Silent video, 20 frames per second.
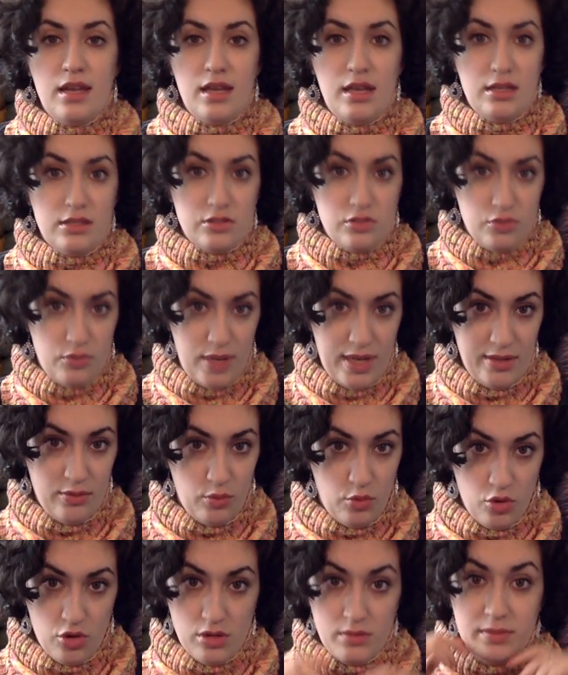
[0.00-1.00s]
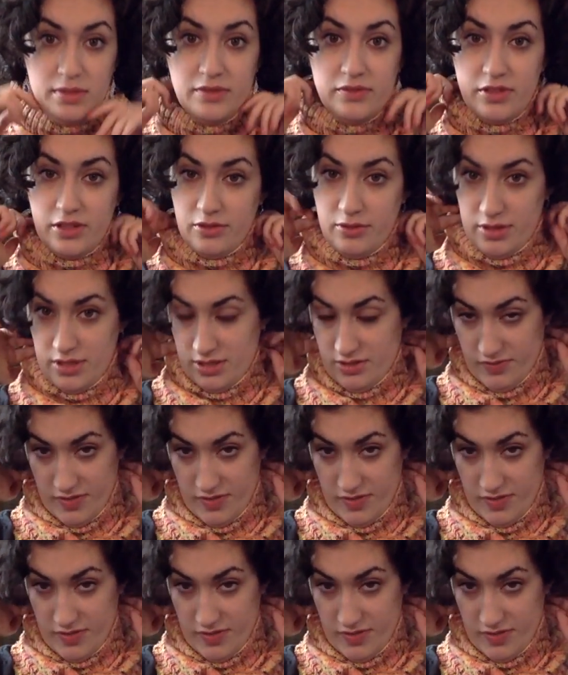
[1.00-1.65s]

is quite warm, even though it is